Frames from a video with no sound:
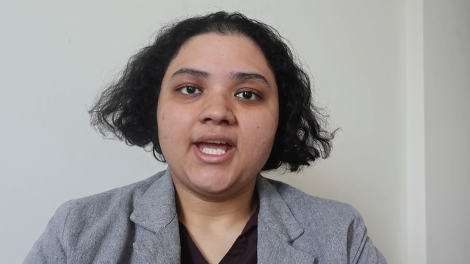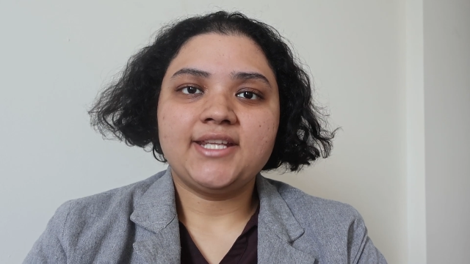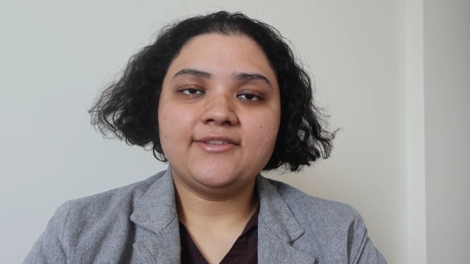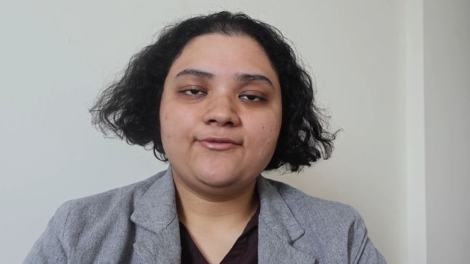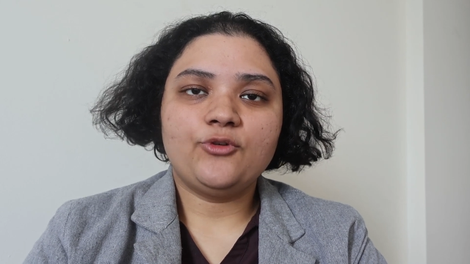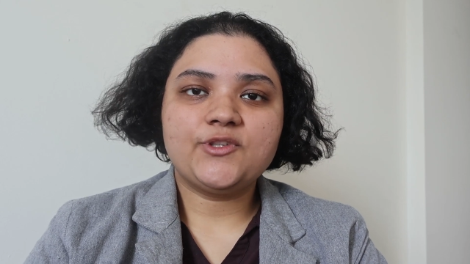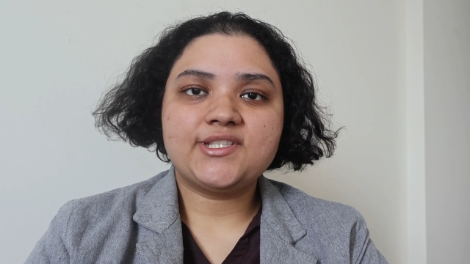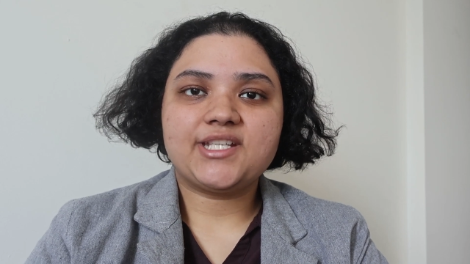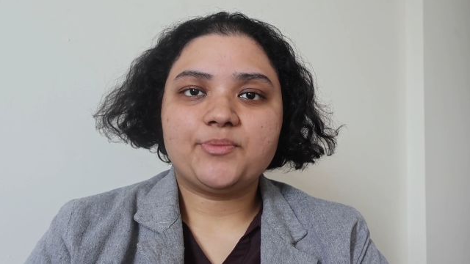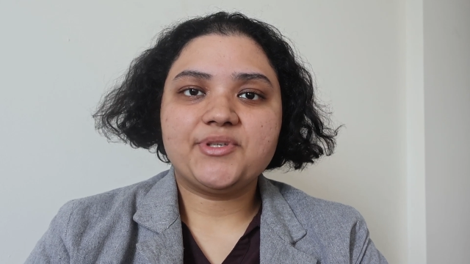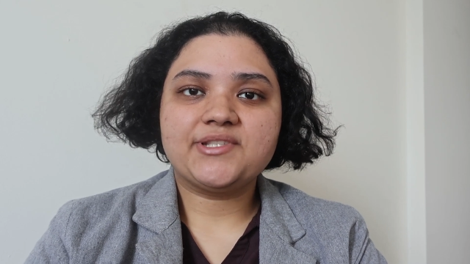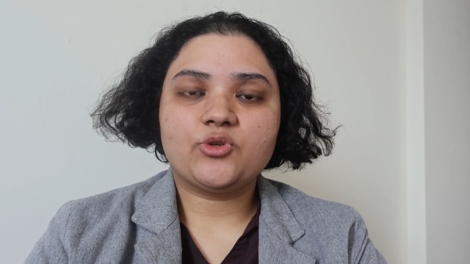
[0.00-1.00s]
And the fourth
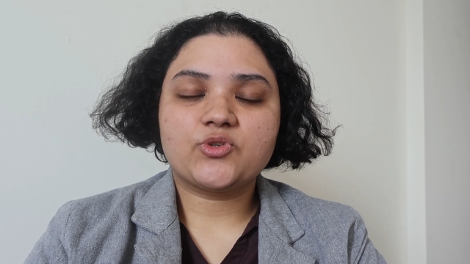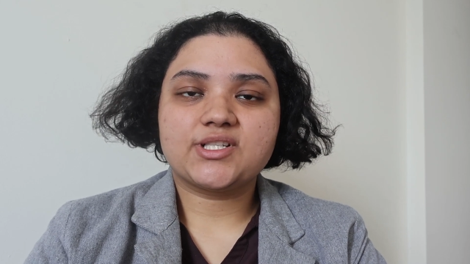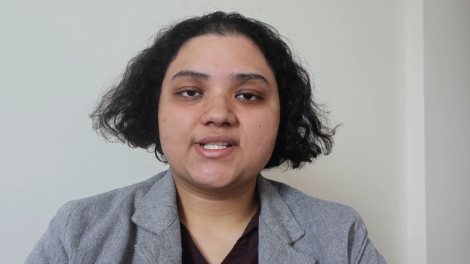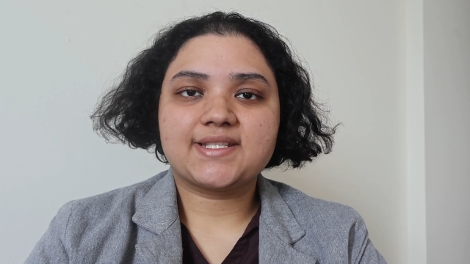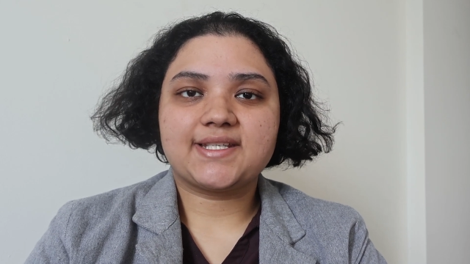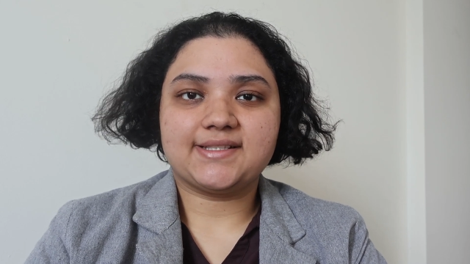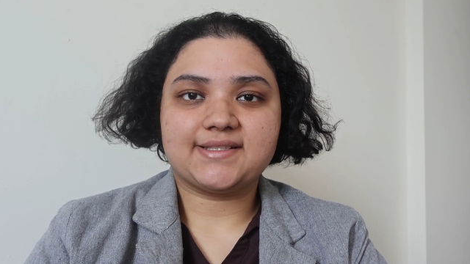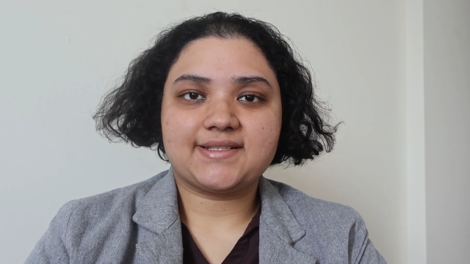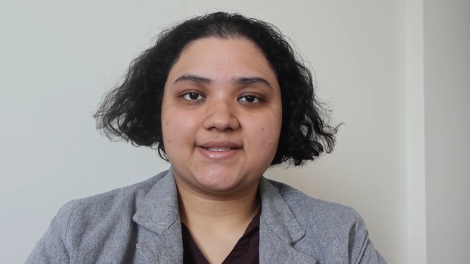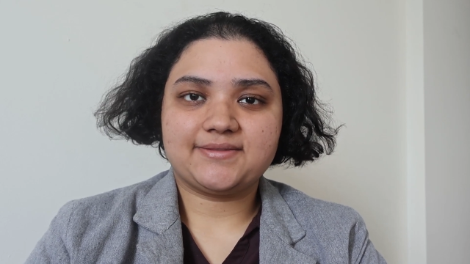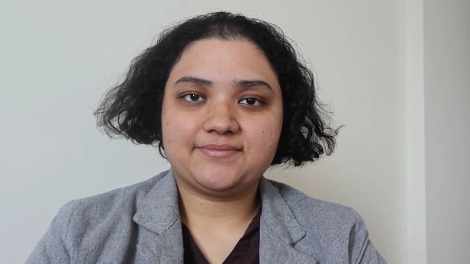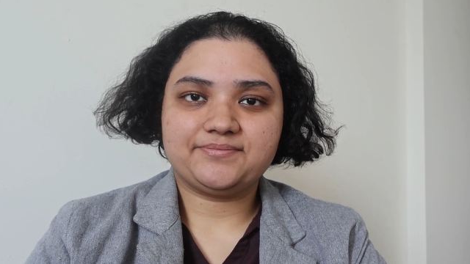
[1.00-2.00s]
step is social
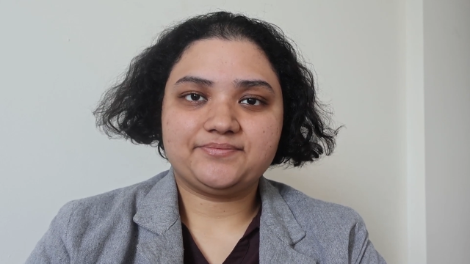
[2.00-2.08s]
skills.